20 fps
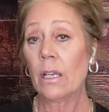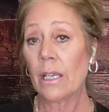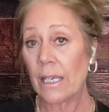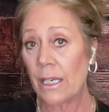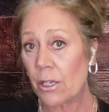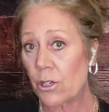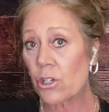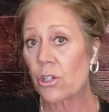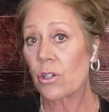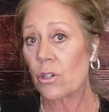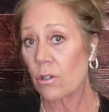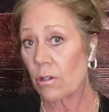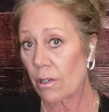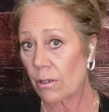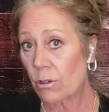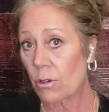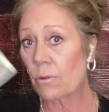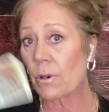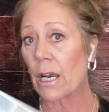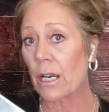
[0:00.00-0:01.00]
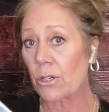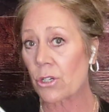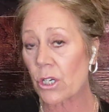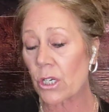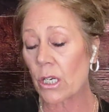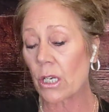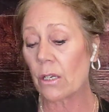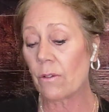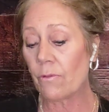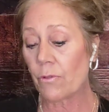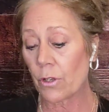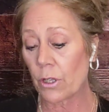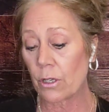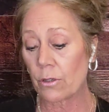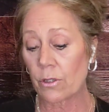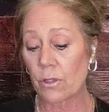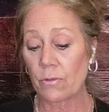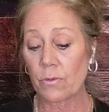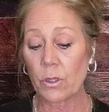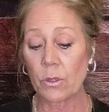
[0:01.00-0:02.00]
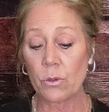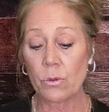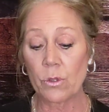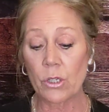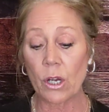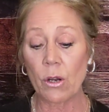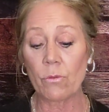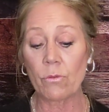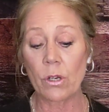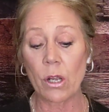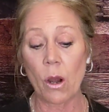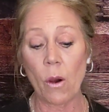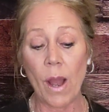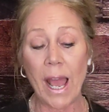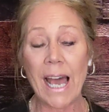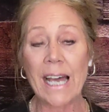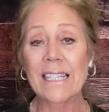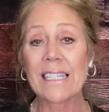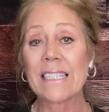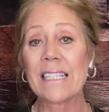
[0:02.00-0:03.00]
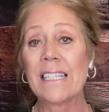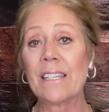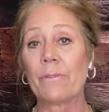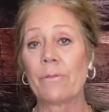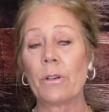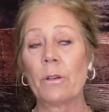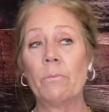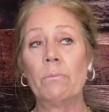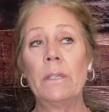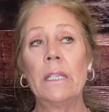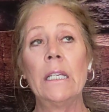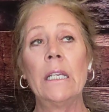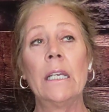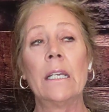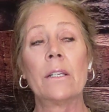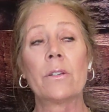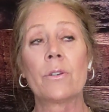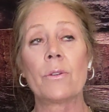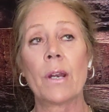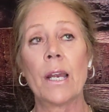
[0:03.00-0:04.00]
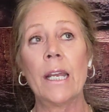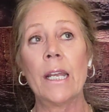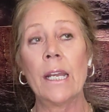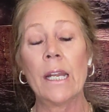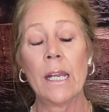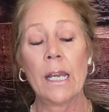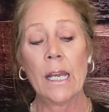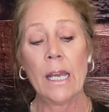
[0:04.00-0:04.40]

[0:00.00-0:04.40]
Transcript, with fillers: Each direction, for those of you who don't know, has different meanings, right?